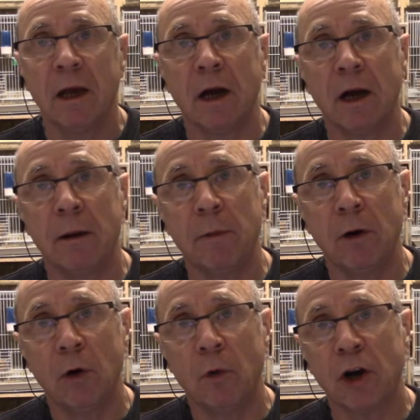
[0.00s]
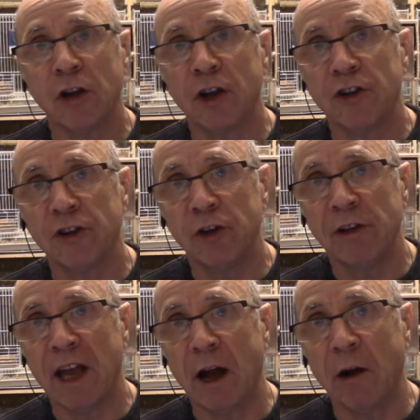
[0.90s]
What I'd like to do
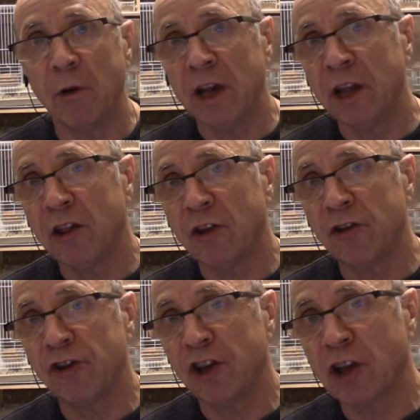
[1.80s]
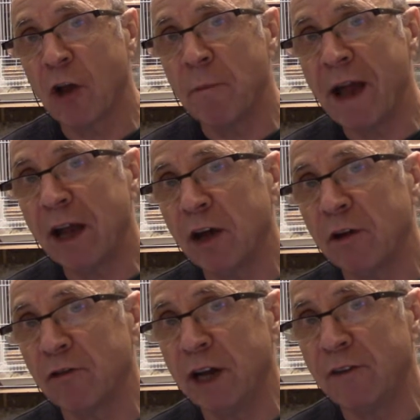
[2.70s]
now is to just go back
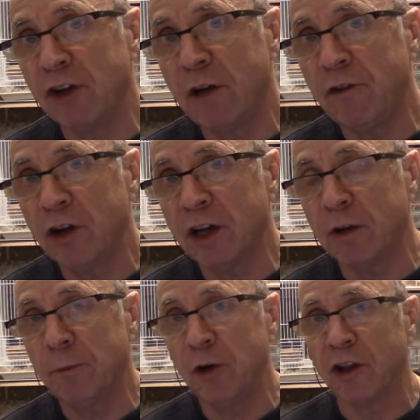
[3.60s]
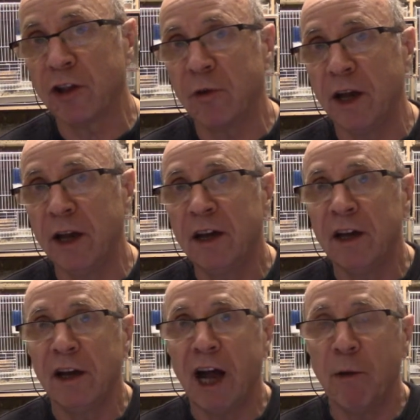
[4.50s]
over and have another look at the Punnet Square,
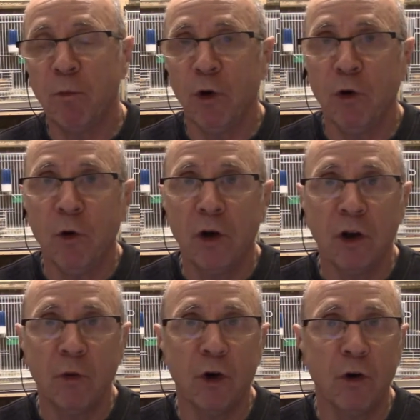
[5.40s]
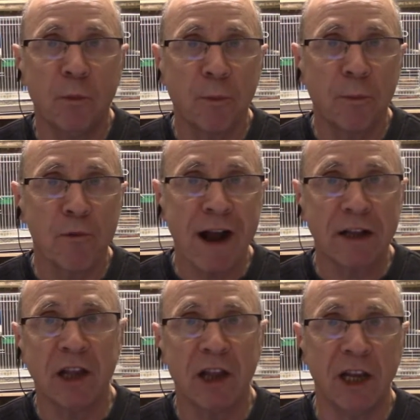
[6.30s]
and we'll
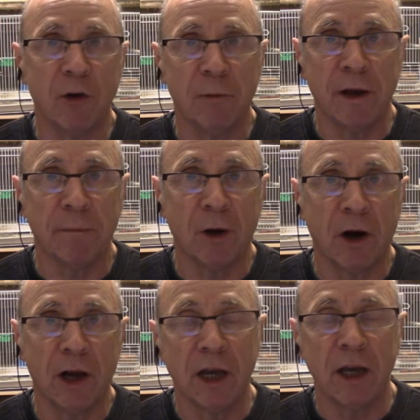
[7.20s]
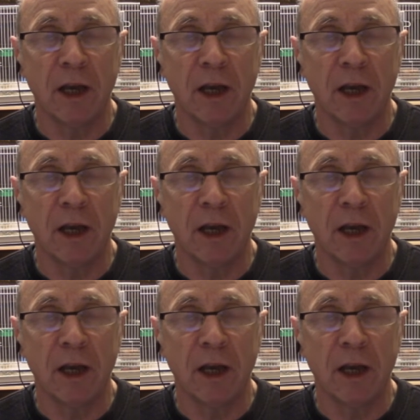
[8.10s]
practice a little bit by